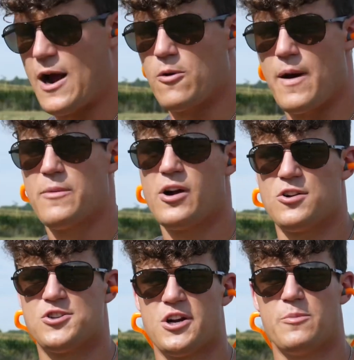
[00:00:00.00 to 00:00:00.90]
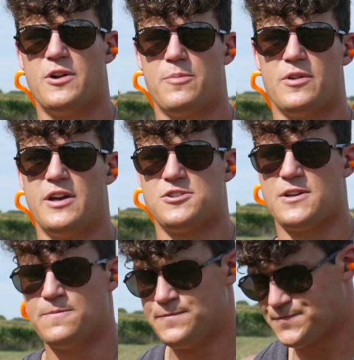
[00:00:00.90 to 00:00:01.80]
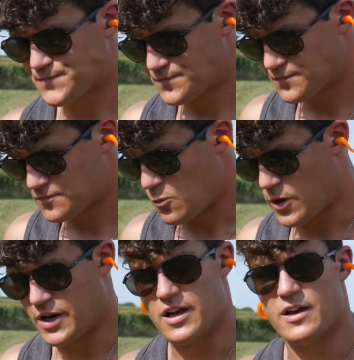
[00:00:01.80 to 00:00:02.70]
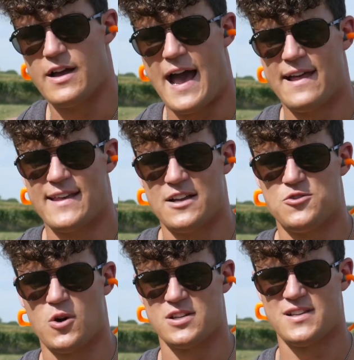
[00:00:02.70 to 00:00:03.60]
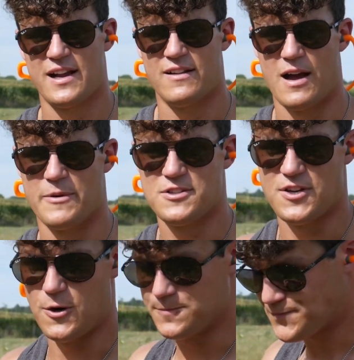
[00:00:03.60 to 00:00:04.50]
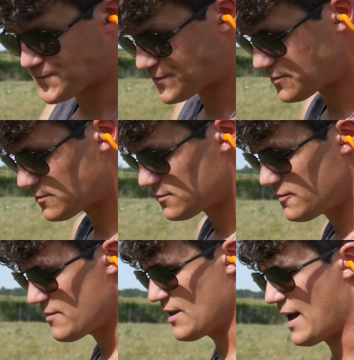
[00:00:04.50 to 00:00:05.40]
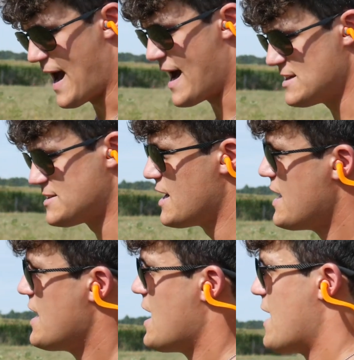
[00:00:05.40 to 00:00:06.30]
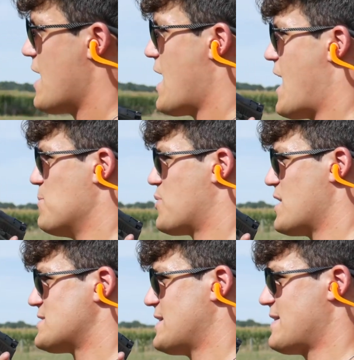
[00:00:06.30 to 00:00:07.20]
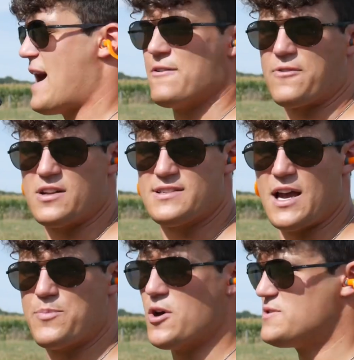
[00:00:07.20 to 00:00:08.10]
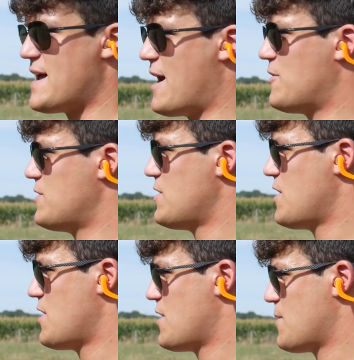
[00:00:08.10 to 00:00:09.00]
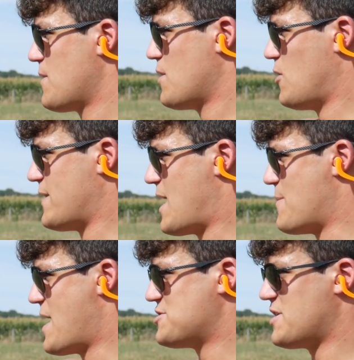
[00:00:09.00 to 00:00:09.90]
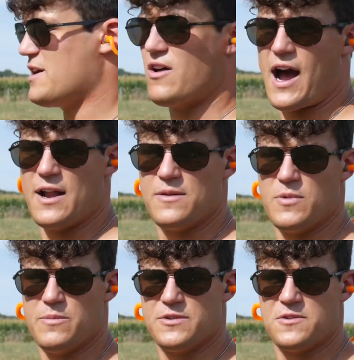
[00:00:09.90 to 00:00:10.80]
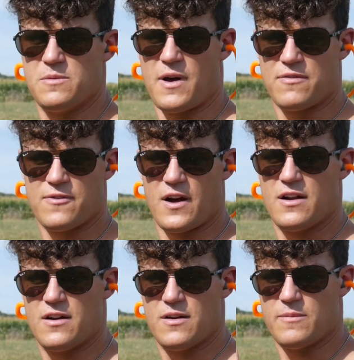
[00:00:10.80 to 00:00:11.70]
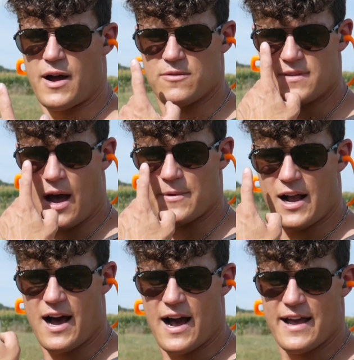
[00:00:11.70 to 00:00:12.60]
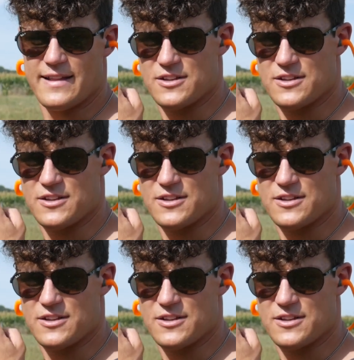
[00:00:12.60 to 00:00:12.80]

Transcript: remembering our trigger manipulation, we're going to add that to our sight alignment. So as I'm pressing that front sight post out on that imaginary line in between my dominant eye and the